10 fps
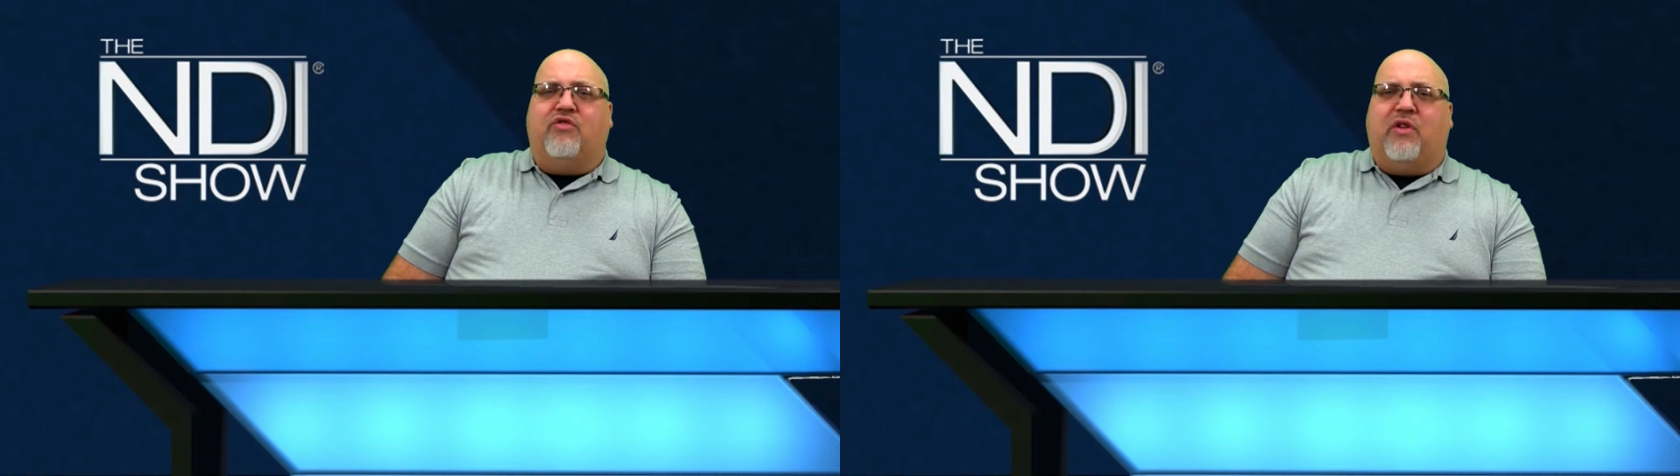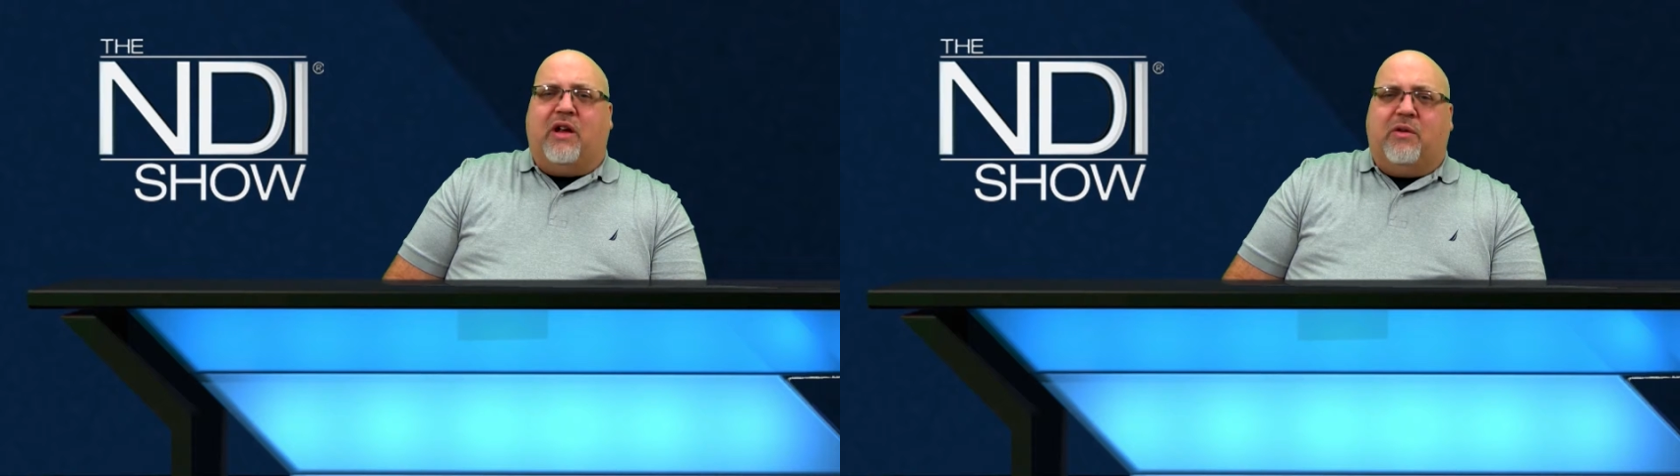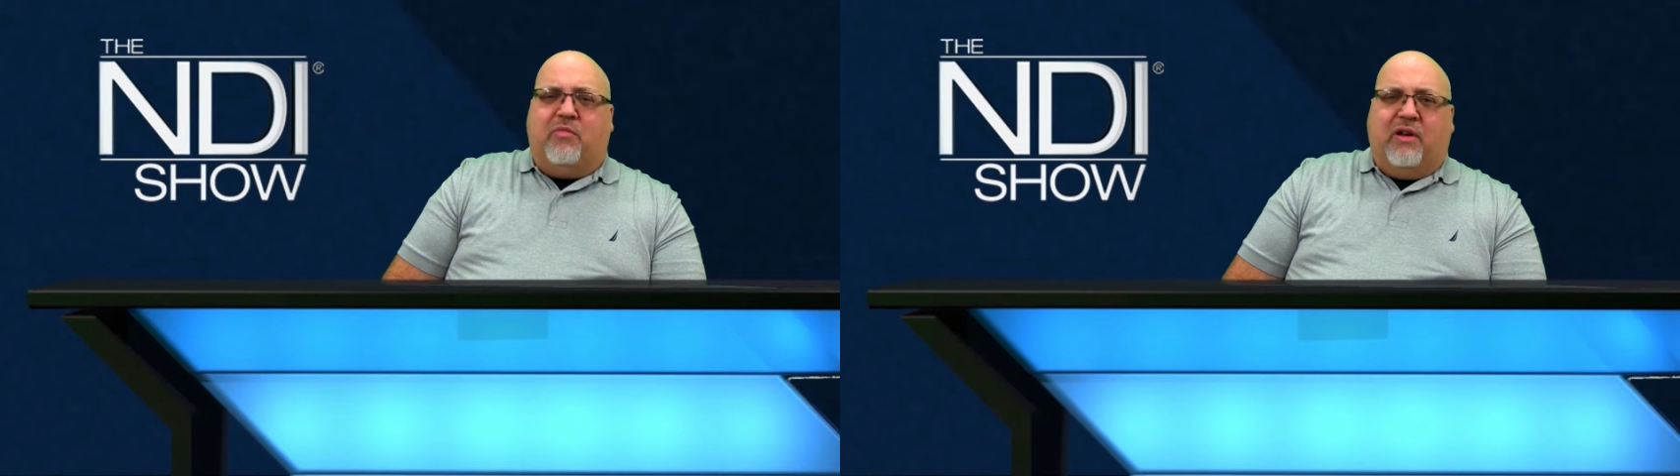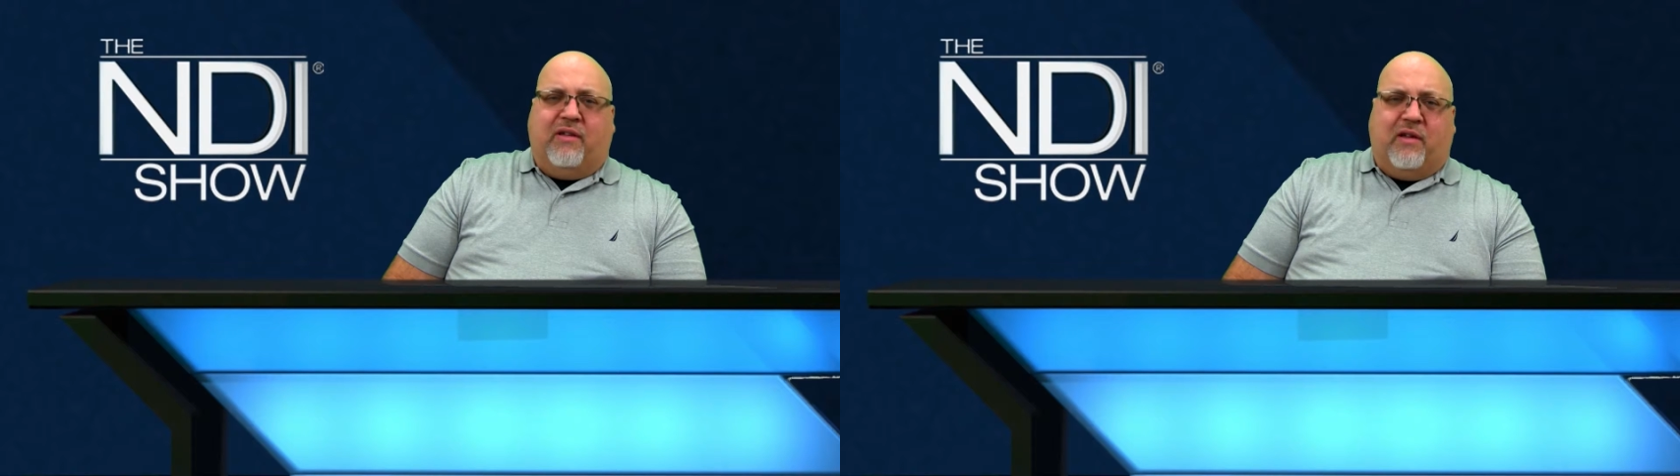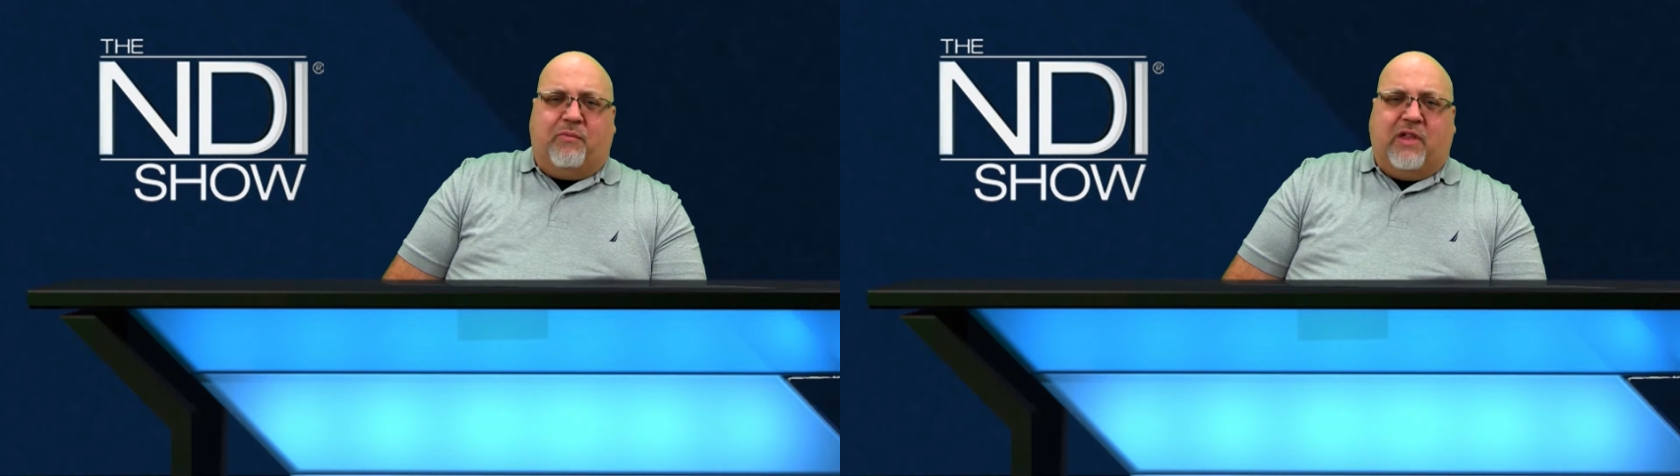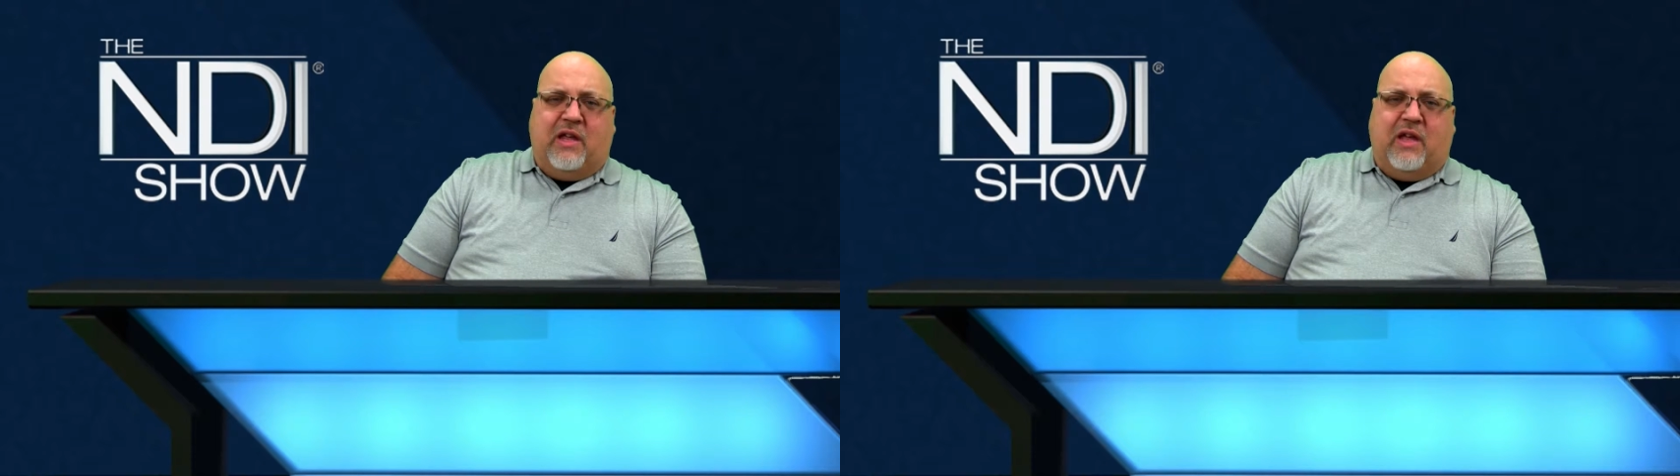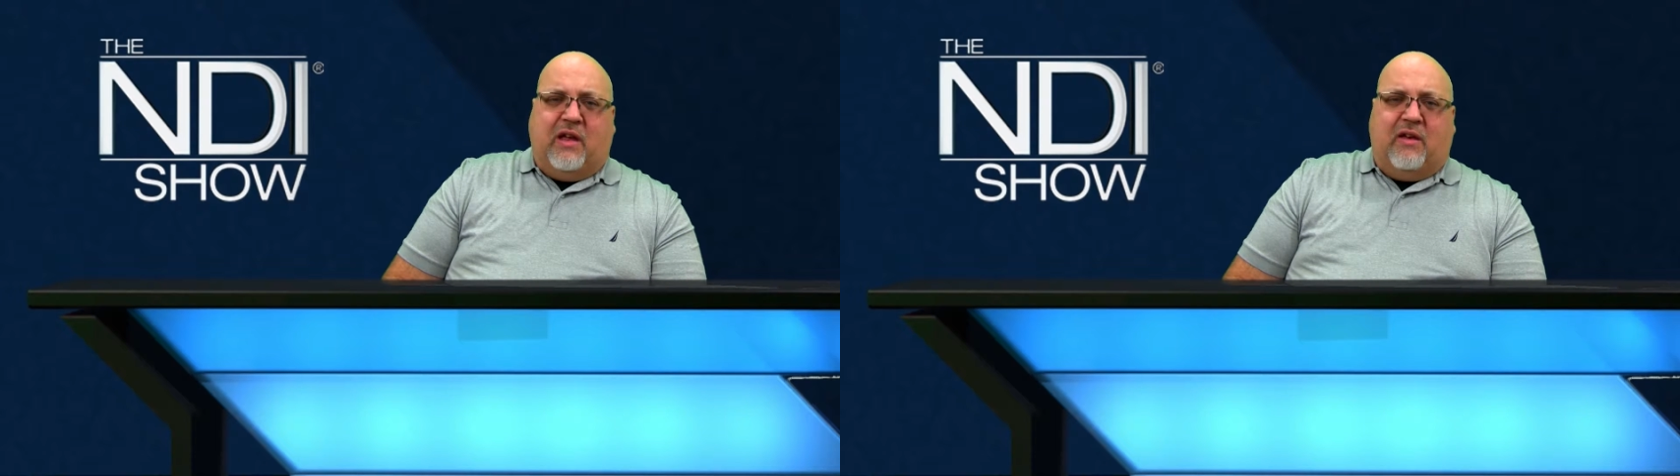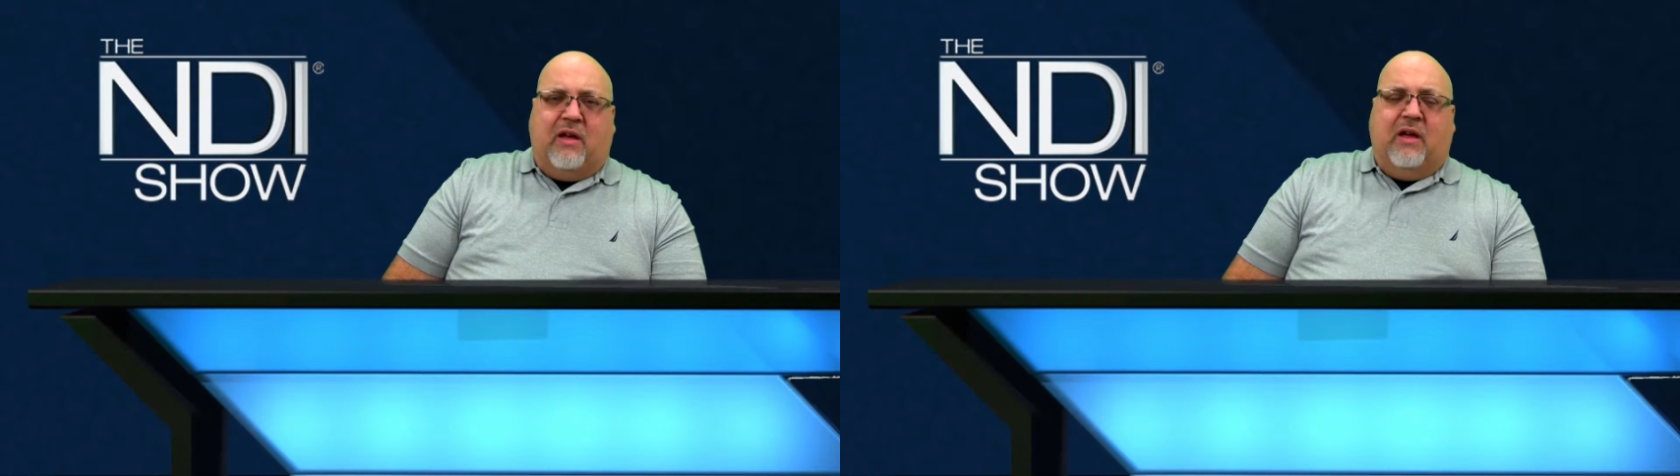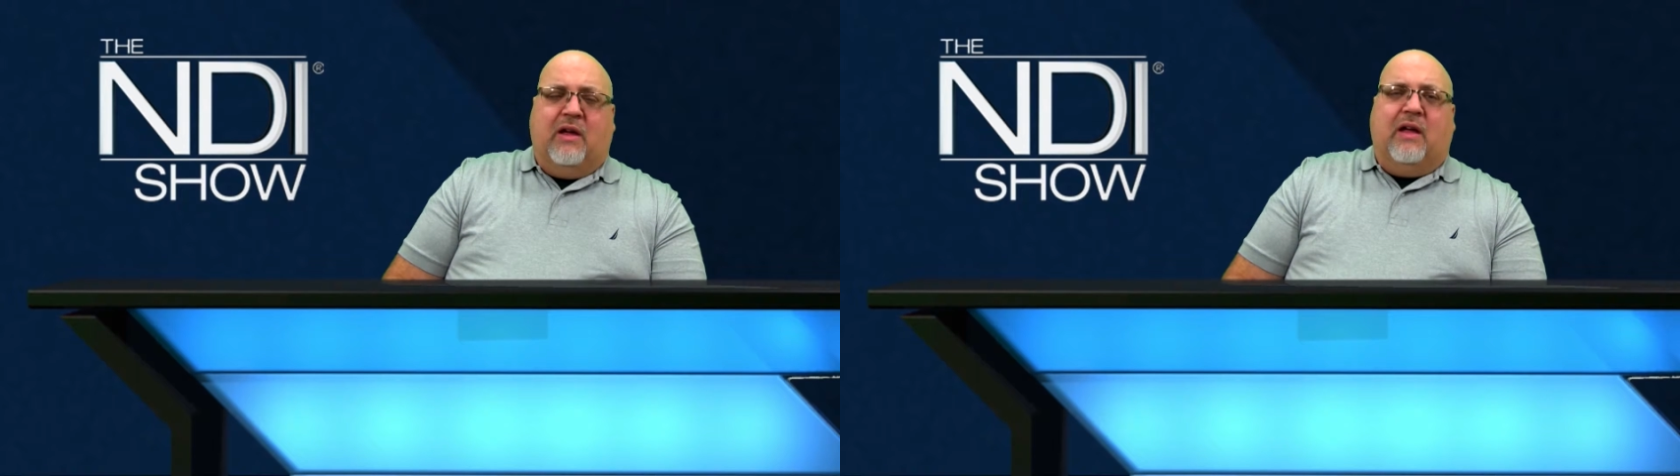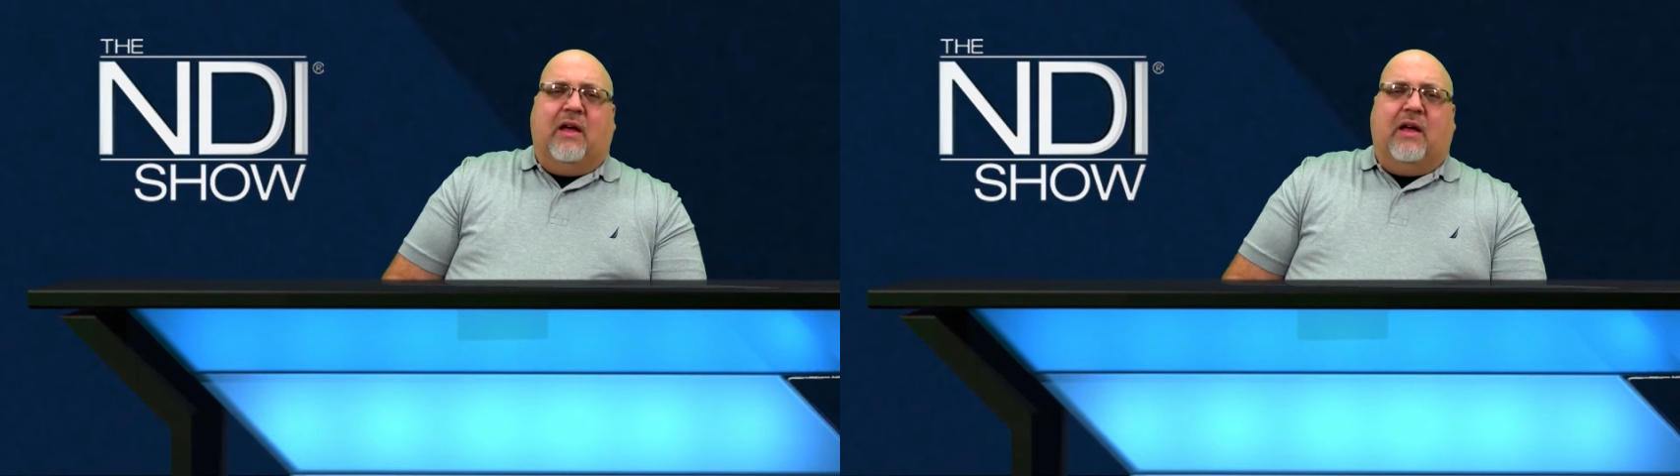you're trying to bring something in,